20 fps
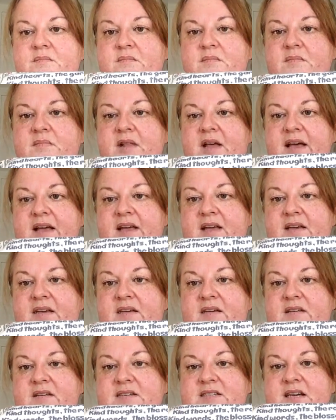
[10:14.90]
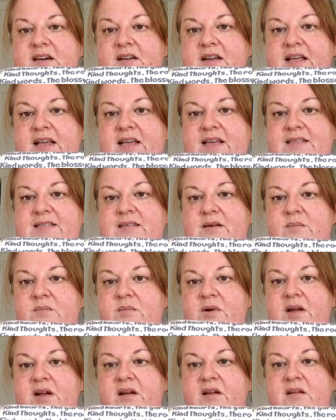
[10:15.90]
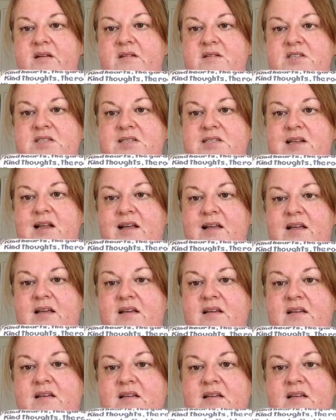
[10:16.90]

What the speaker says: like, down here somewhere, just like...